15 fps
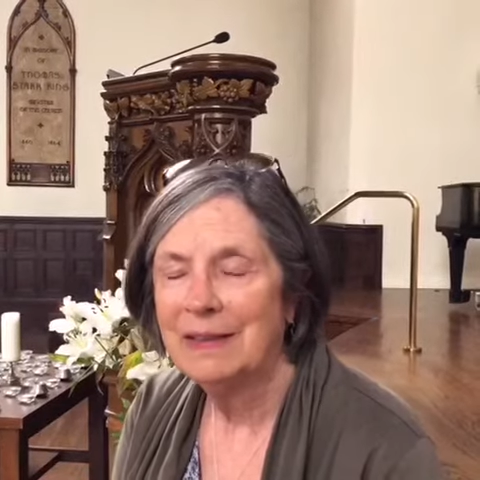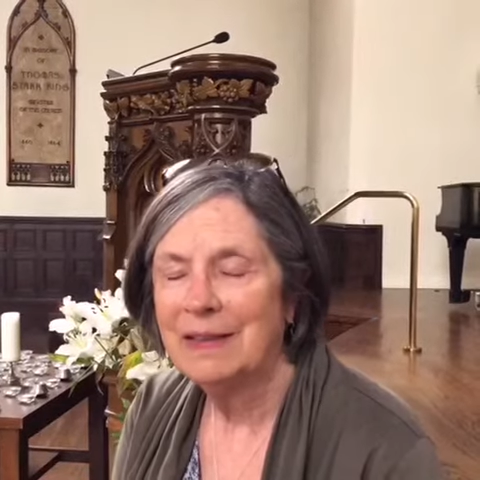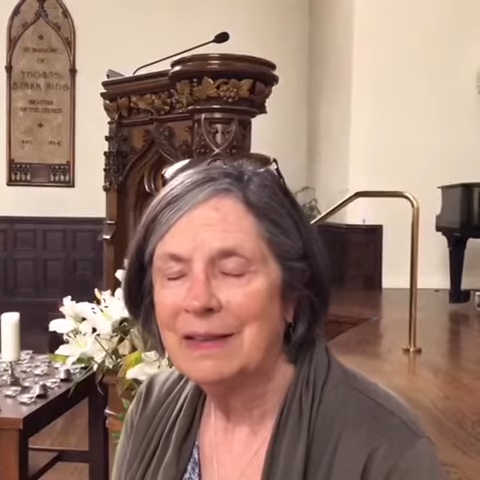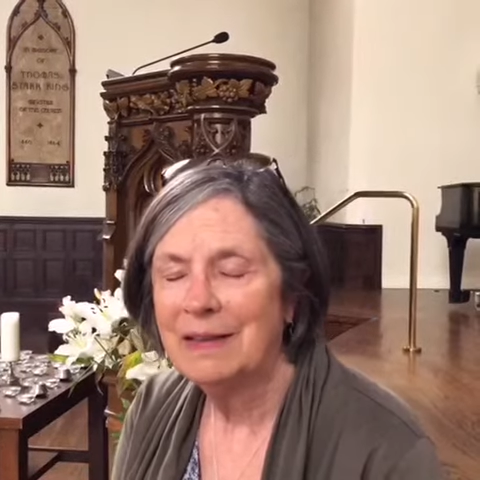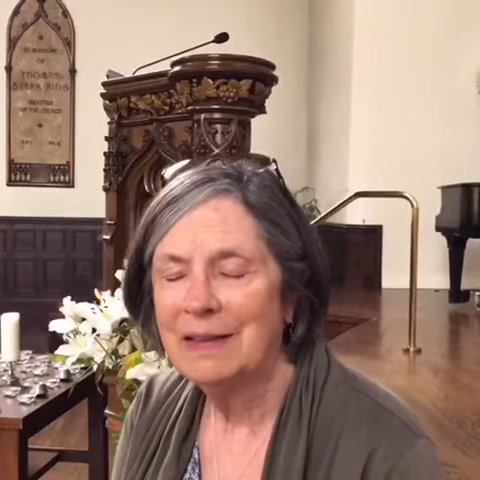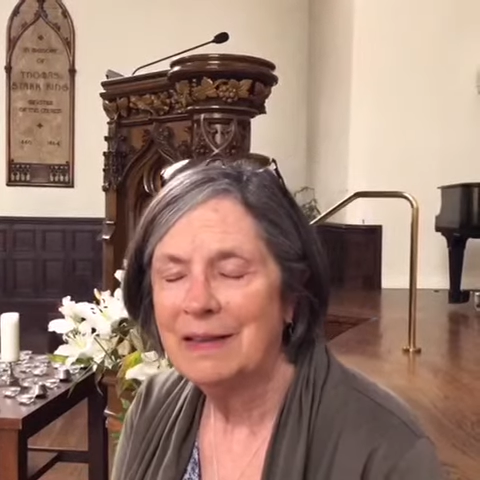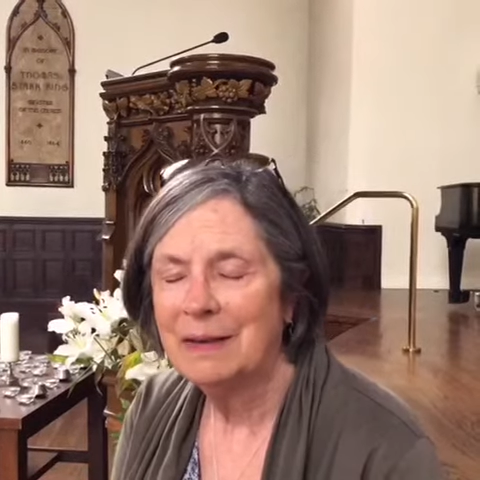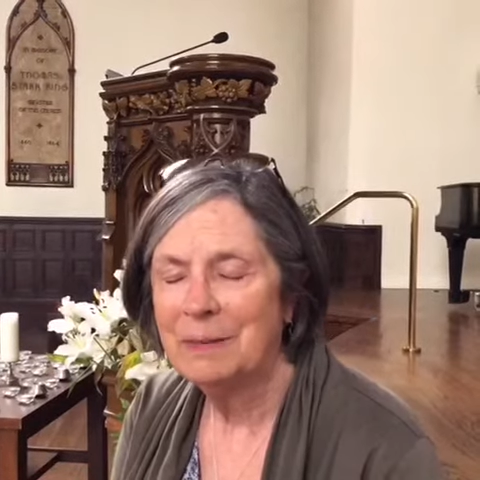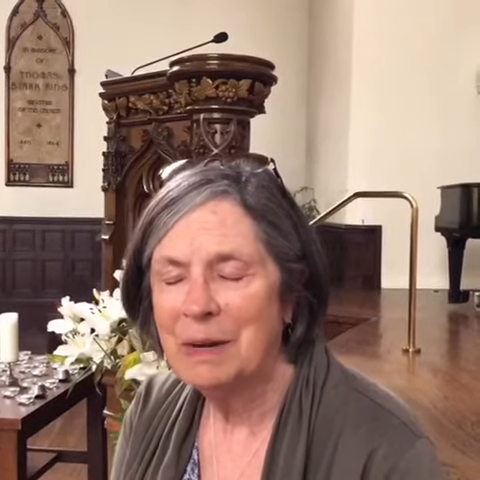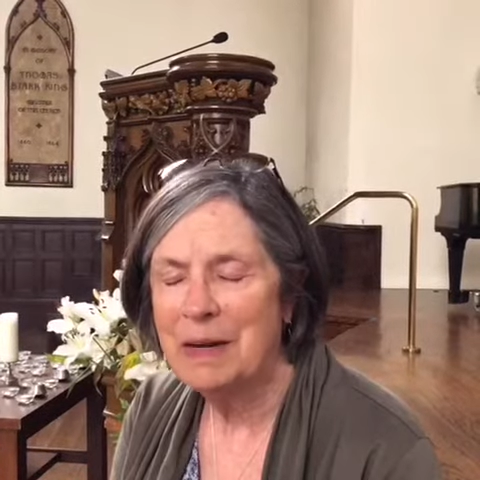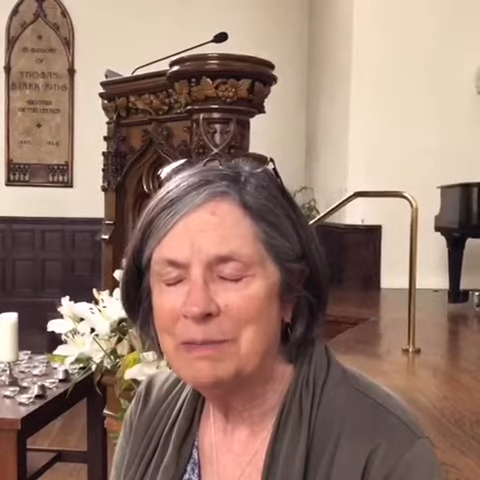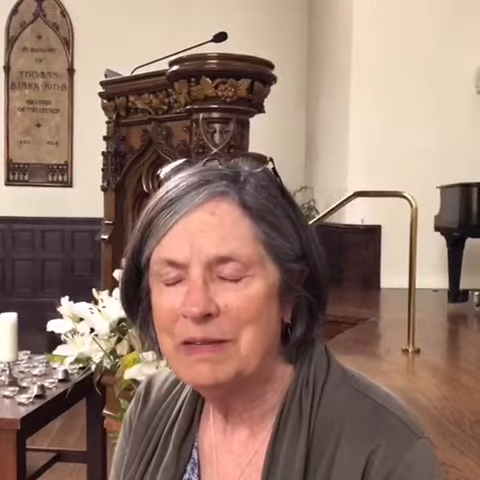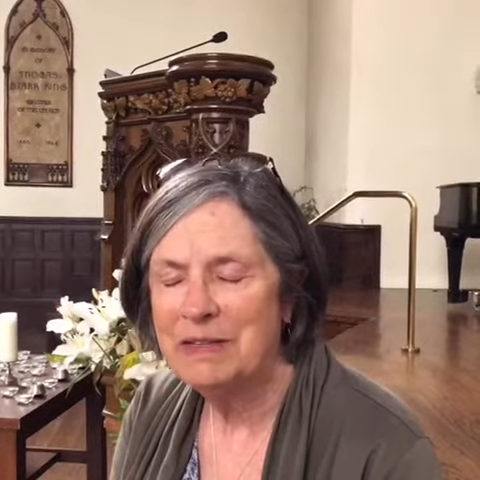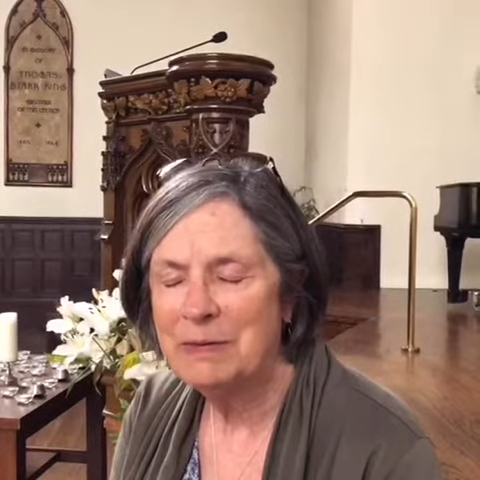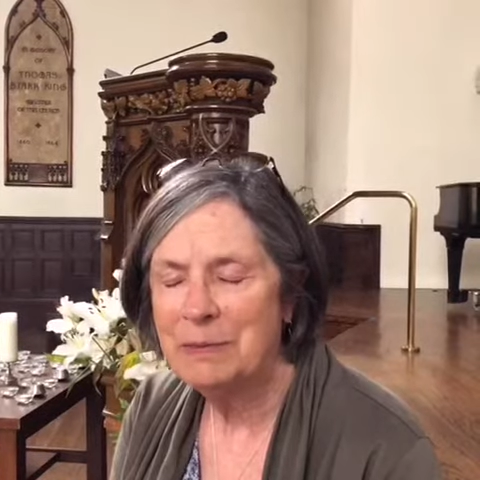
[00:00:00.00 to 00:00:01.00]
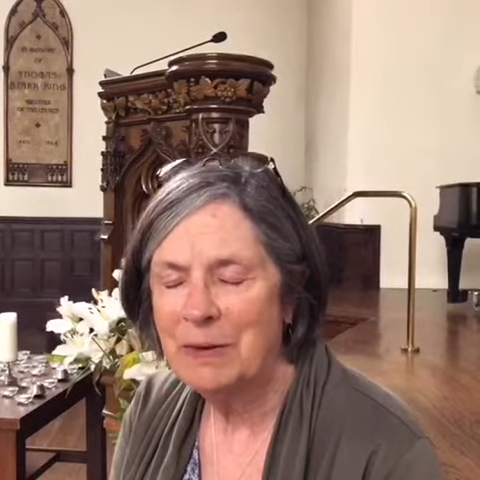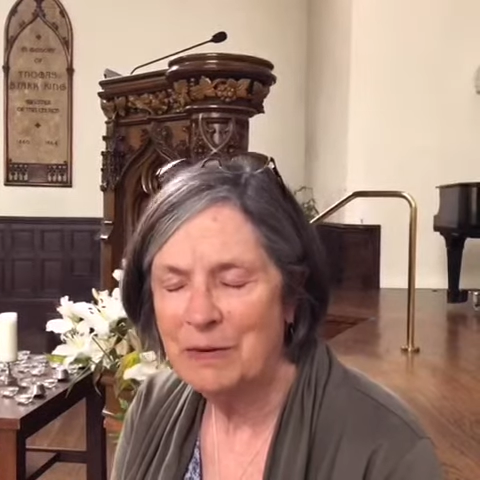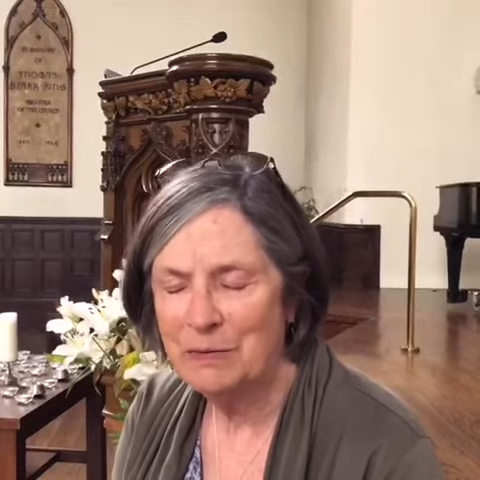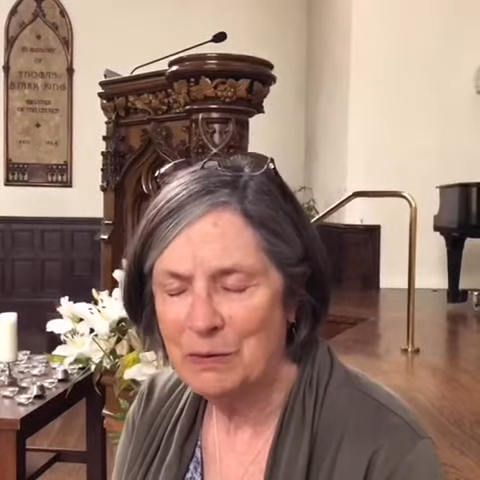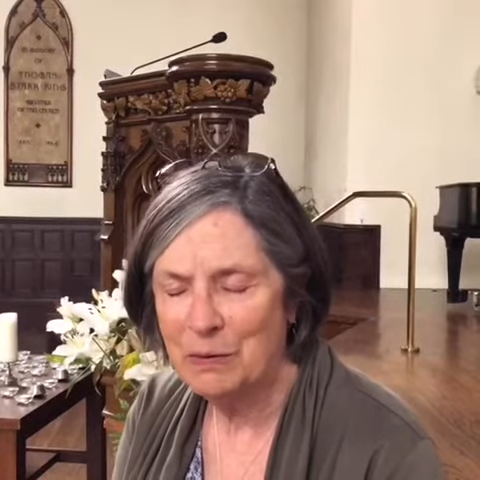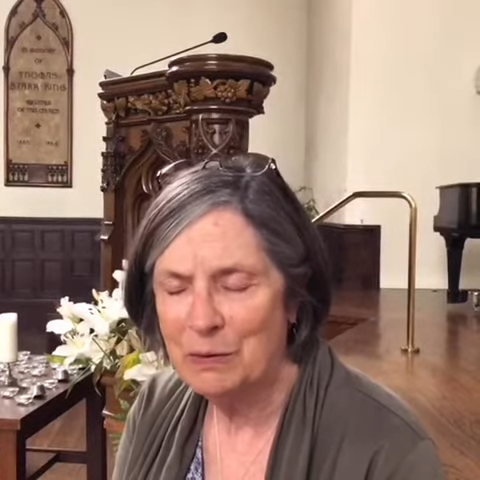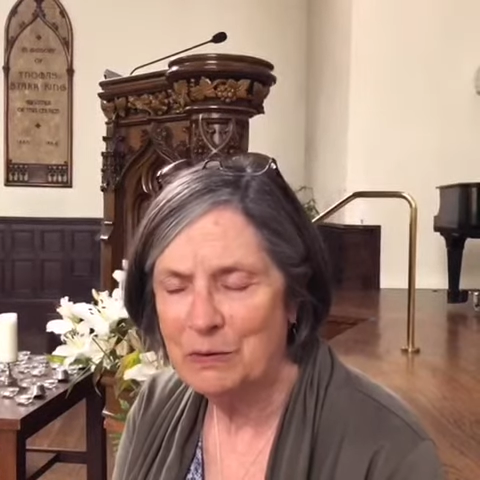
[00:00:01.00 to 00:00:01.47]
I think there might be some
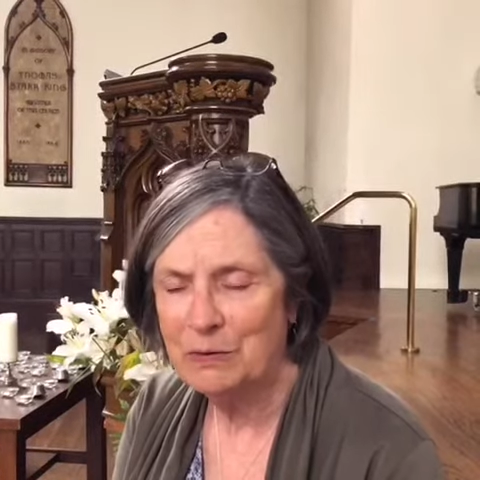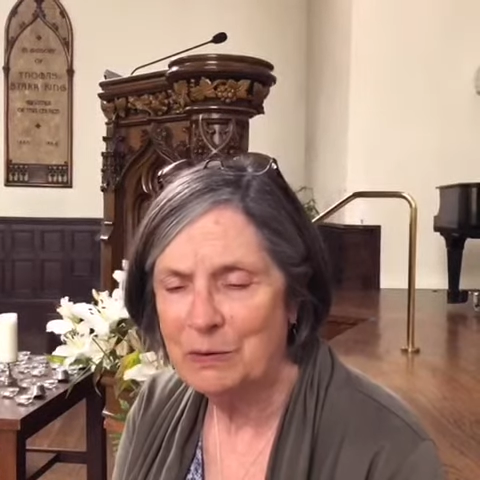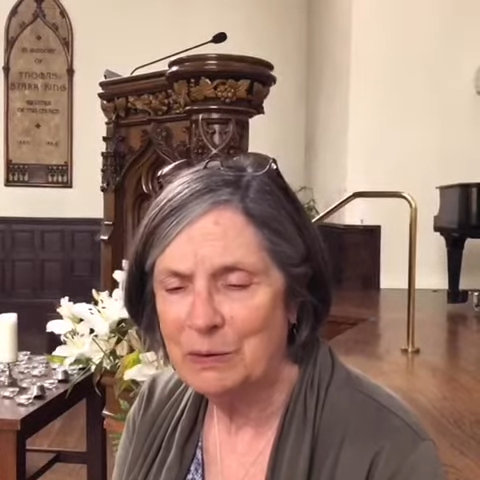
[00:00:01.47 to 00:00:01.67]
other folks